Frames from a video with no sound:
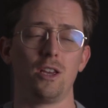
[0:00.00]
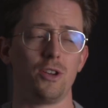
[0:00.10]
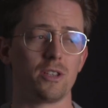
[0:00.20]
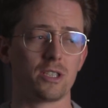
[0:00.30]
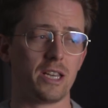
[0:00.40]

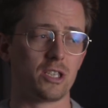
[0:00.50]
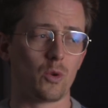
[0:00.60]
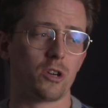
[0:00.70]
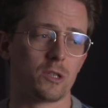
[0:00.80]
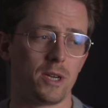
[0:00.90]
You could say
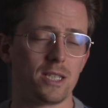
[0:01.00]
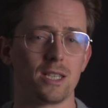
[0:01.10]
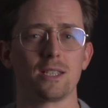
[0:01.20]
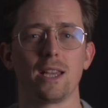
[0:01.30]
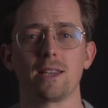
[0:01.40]
Squarespace
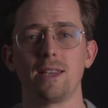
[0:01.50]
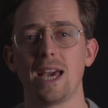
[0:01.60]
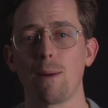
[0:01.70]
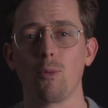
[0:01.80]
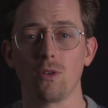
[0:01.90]
is like the
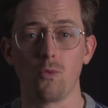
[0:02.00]
Apple